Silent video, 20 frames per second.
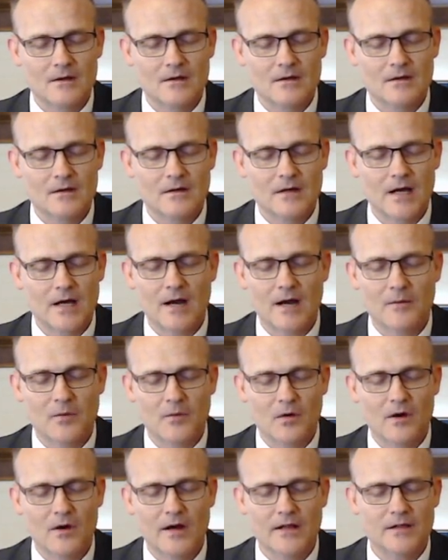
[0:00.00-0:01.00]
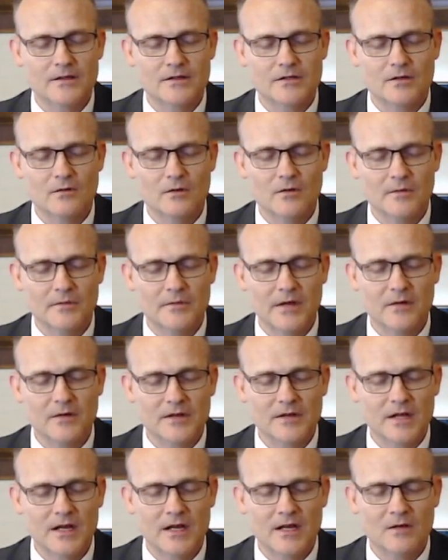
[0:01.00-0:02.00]
God, I pray that you would be
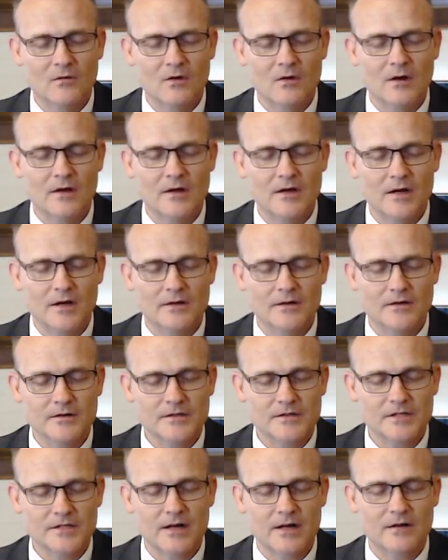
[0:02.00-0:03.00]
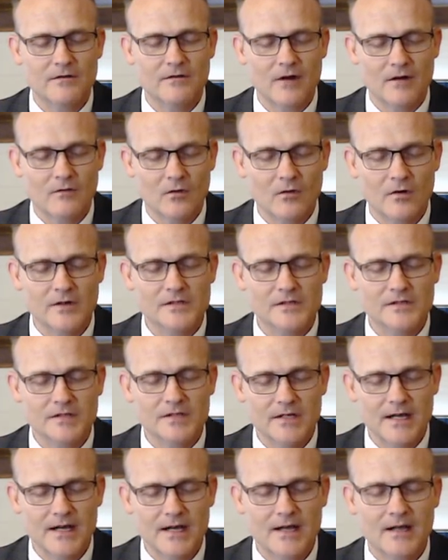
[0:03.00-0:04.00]
with anyone under the sound of our voice
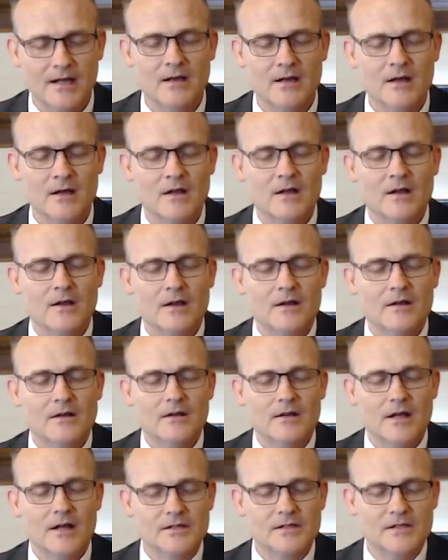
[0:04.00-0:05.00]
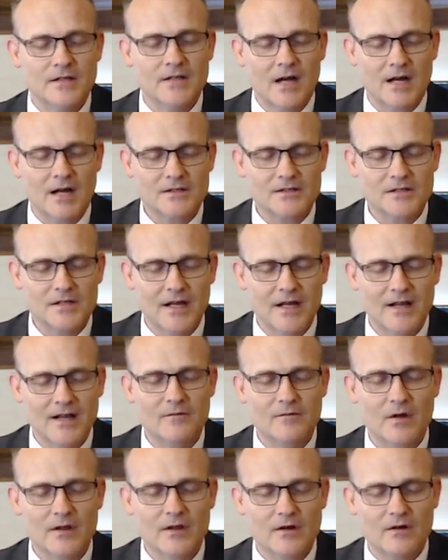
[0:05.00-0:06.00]
today that is not saved
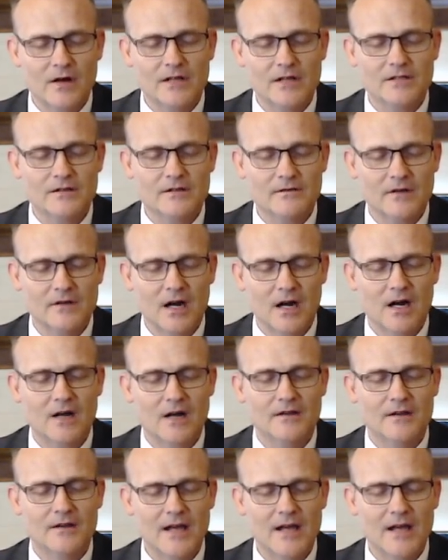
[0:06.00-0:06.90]
by the grace of God.